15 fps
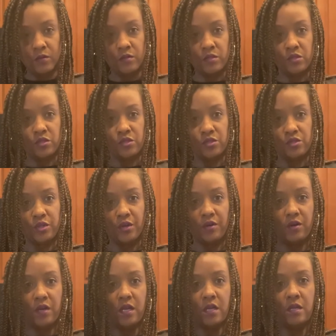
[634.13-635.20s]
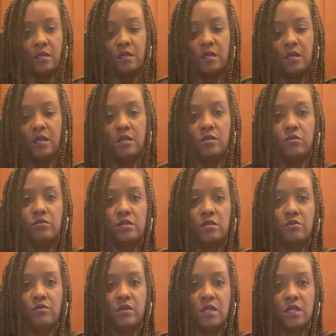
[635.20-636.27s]
stirring in those
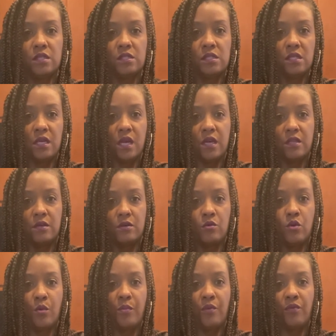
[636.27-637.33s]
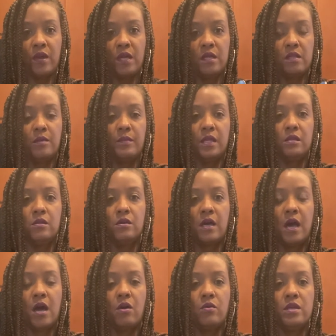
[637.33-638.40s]
ingredients together, incorporating them, and look
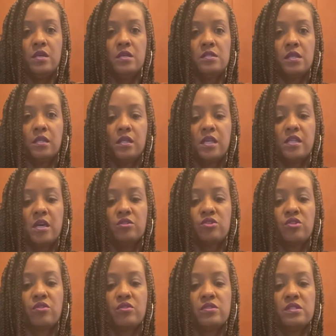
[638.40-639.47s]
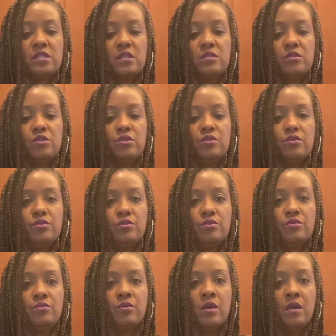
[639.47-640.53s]
how easily that turns
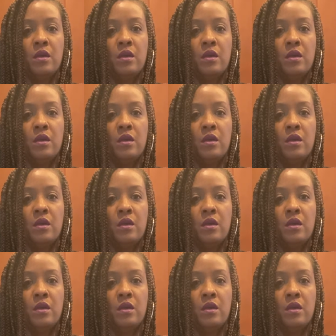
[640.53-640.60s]
into,